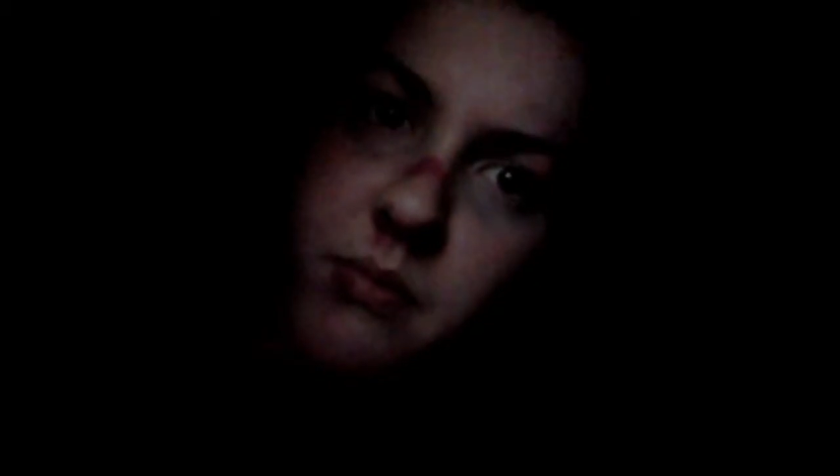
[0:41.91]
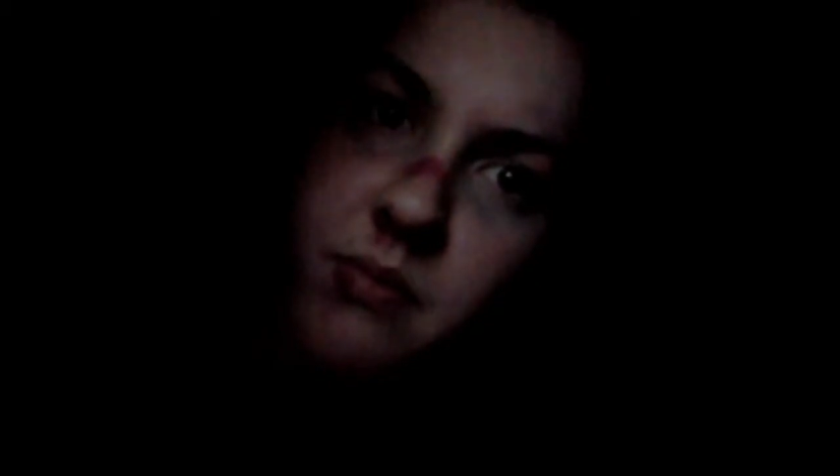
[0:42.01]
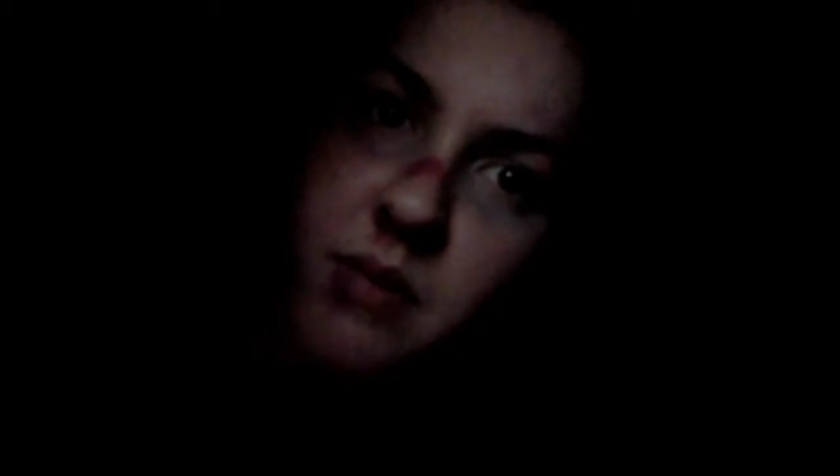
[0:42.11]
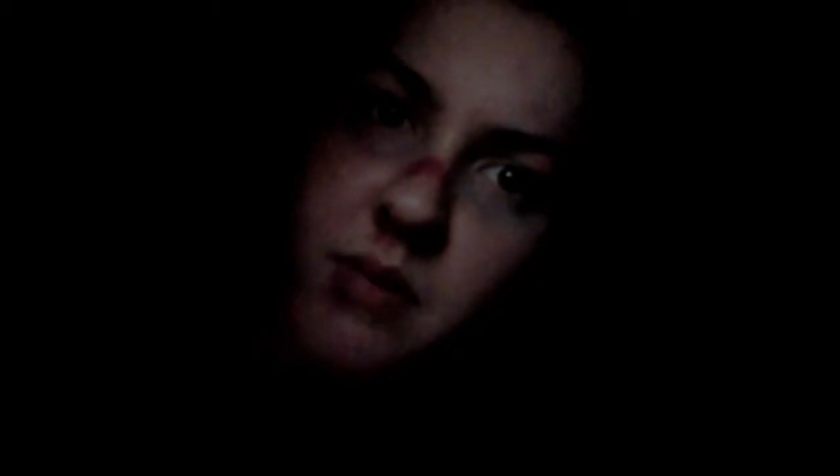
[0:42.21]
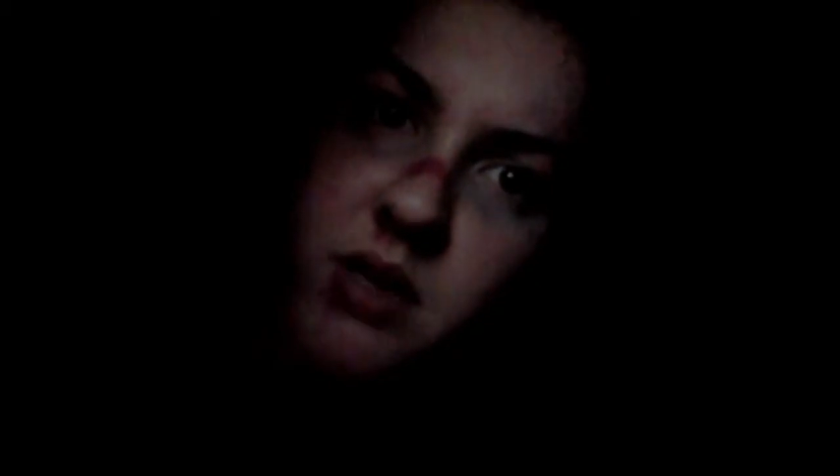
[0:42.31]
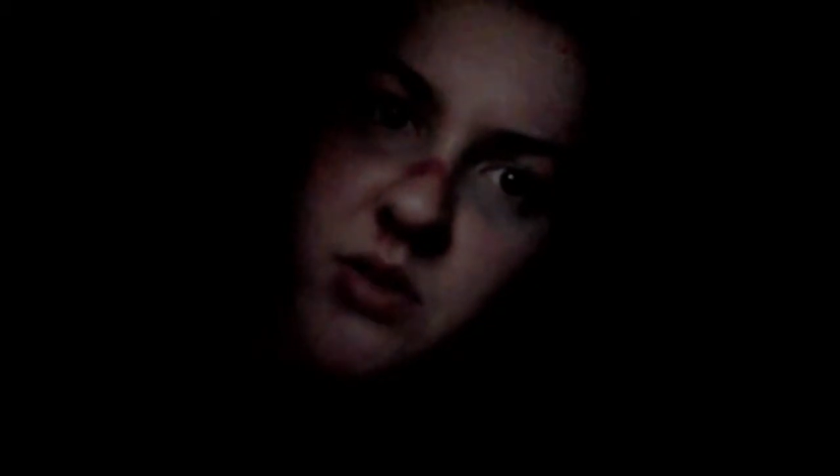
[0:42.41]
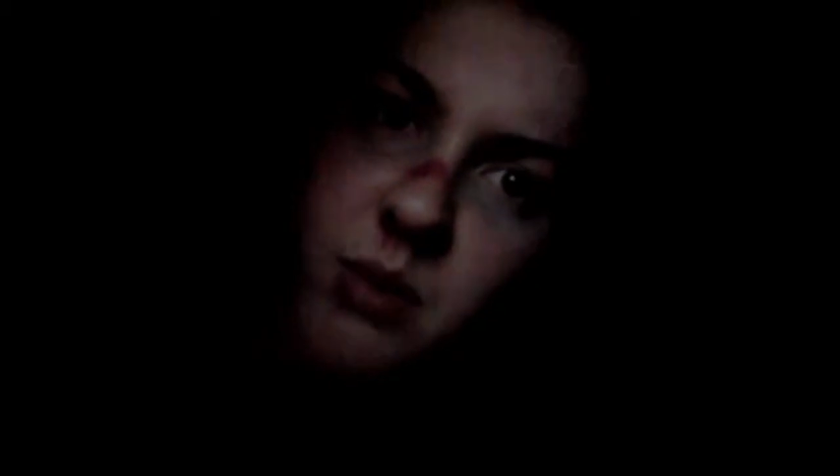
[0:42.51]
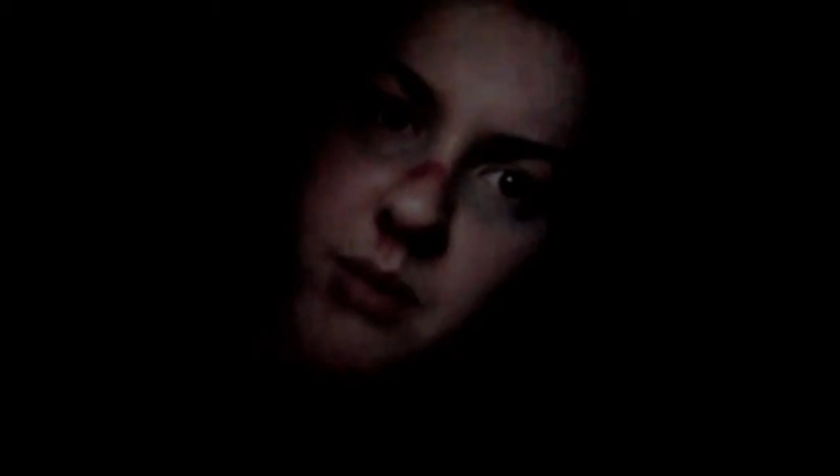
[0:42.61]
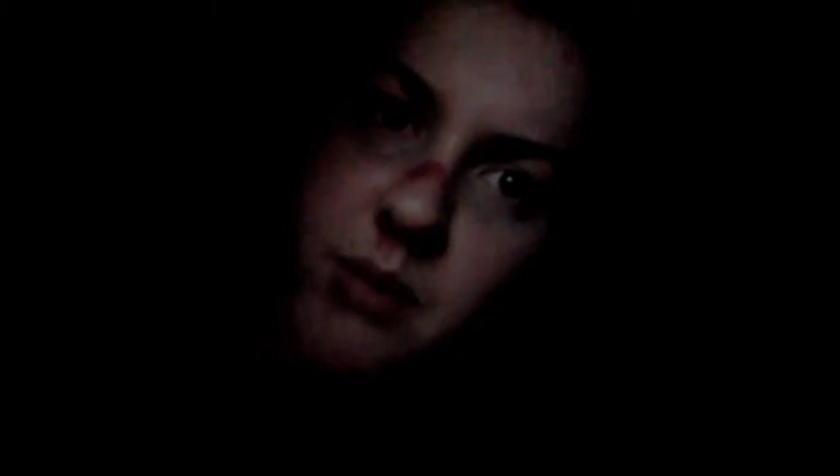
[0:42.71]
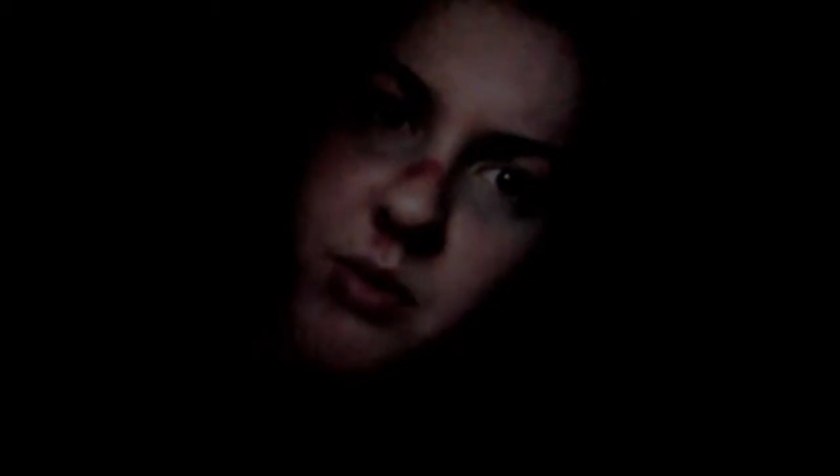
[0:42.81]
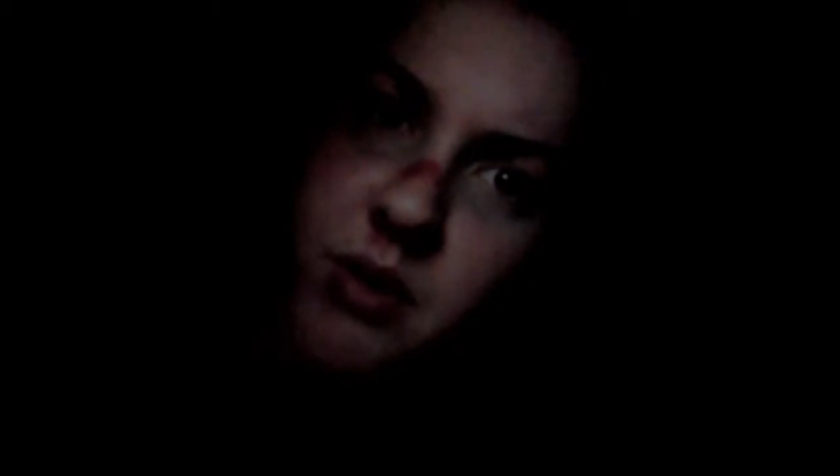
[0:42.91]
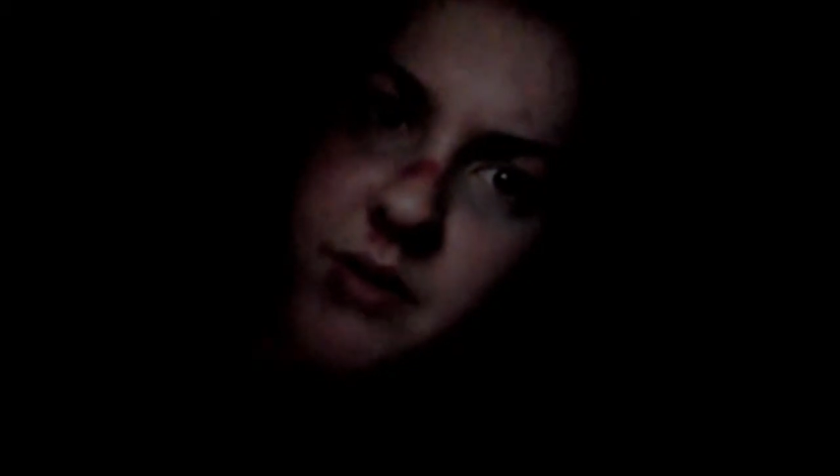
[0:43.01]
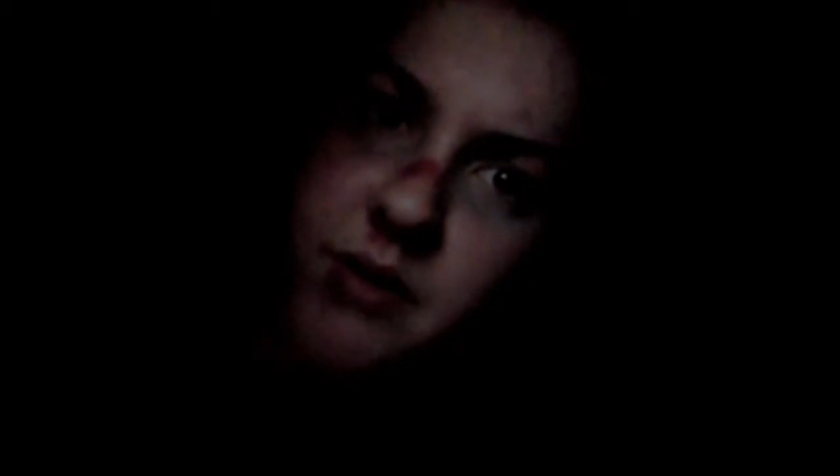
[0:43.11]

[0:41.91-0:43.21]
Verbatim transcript: Because you might be one of